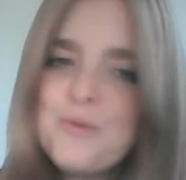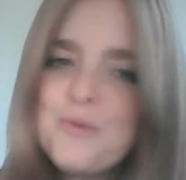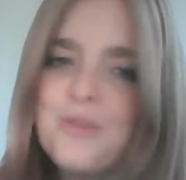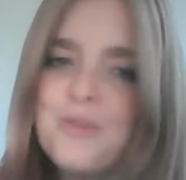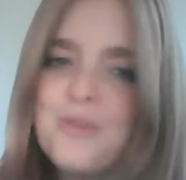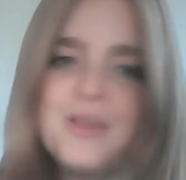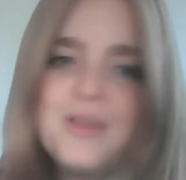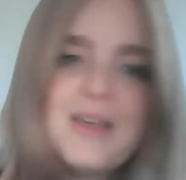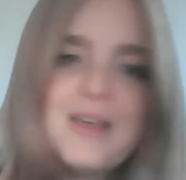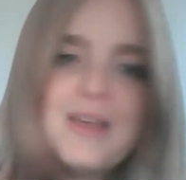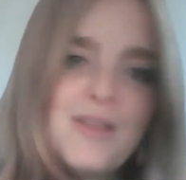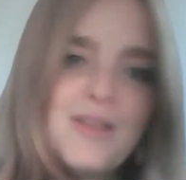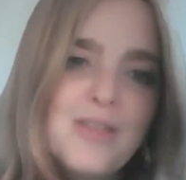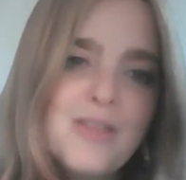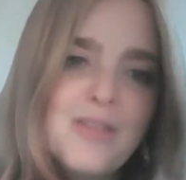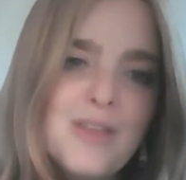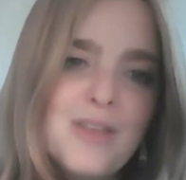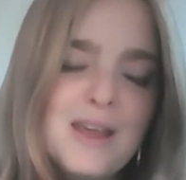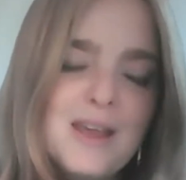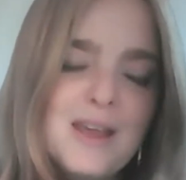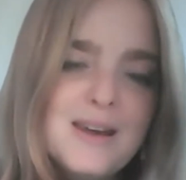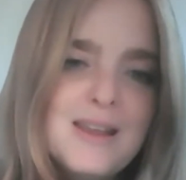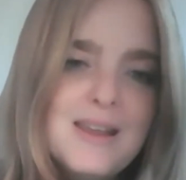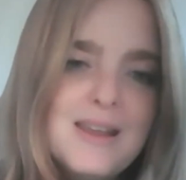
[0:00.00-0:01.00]
through thick and
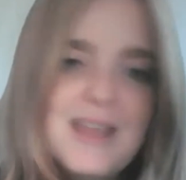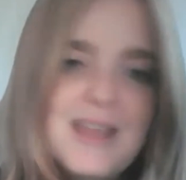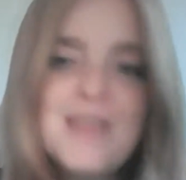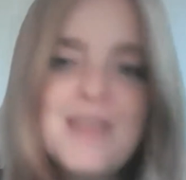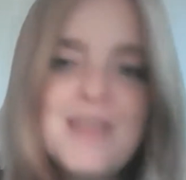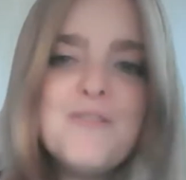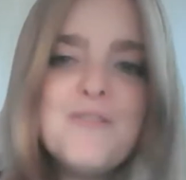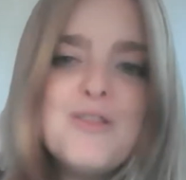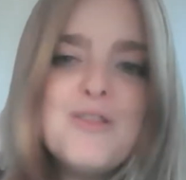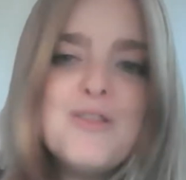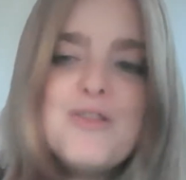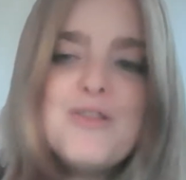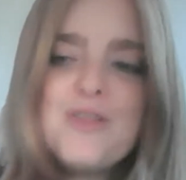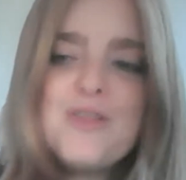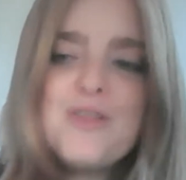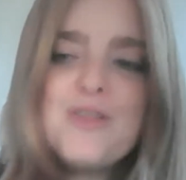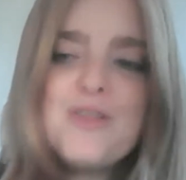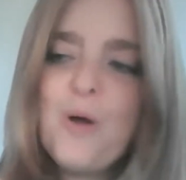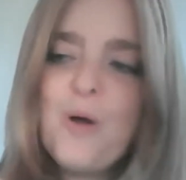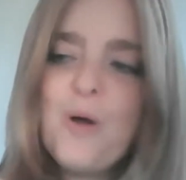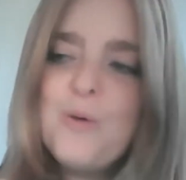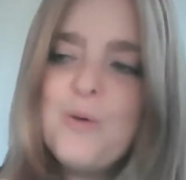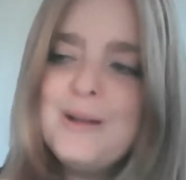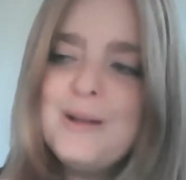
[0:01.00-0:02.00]
thin, even
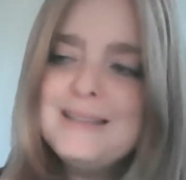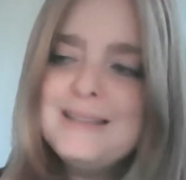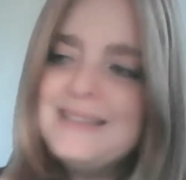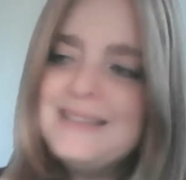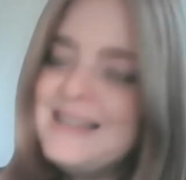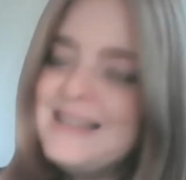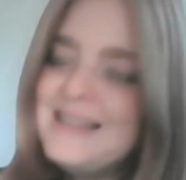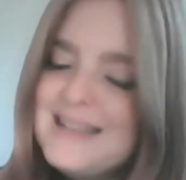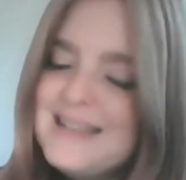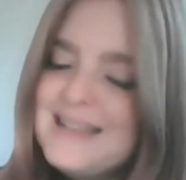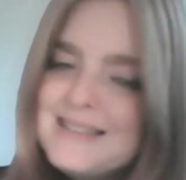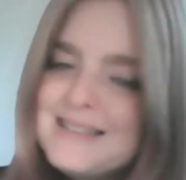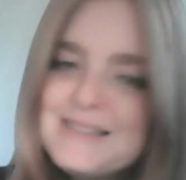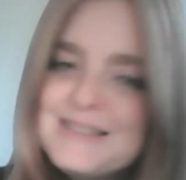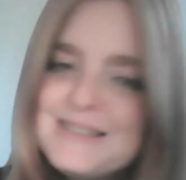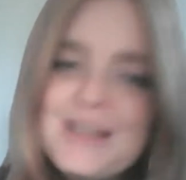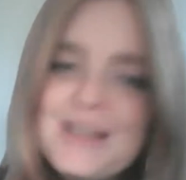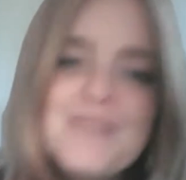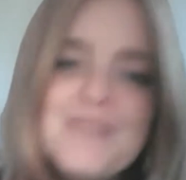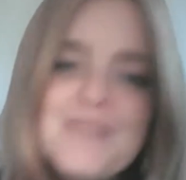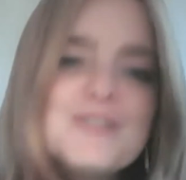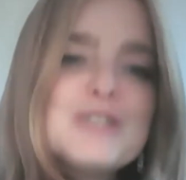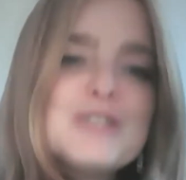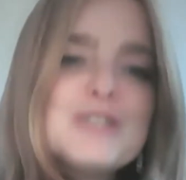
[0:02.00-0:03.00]
though his
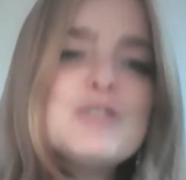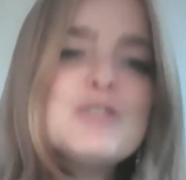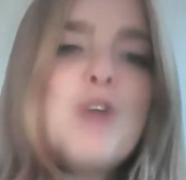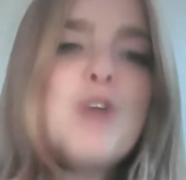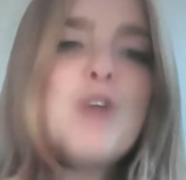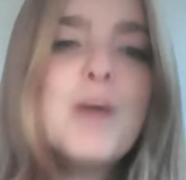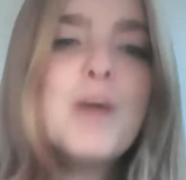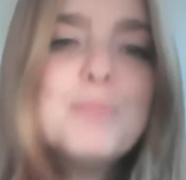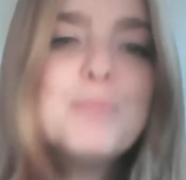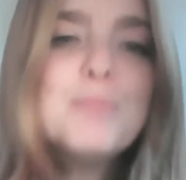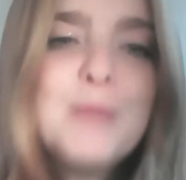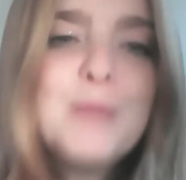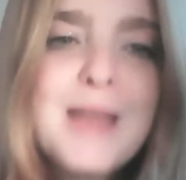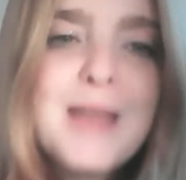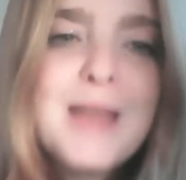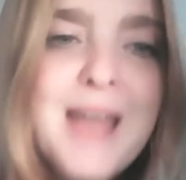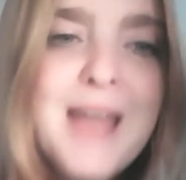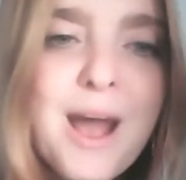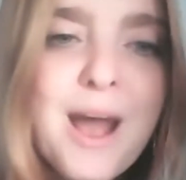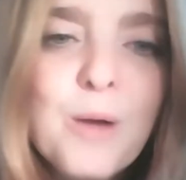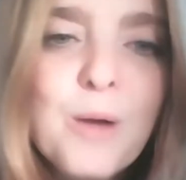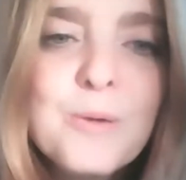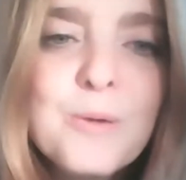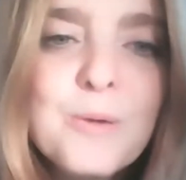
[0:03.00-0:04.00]
life does not play
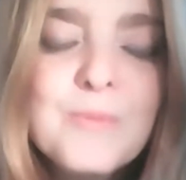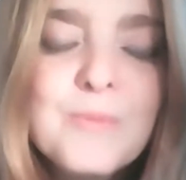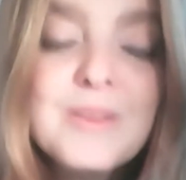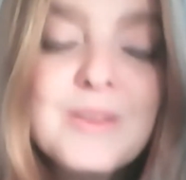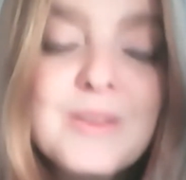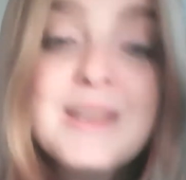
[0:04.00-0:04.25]
out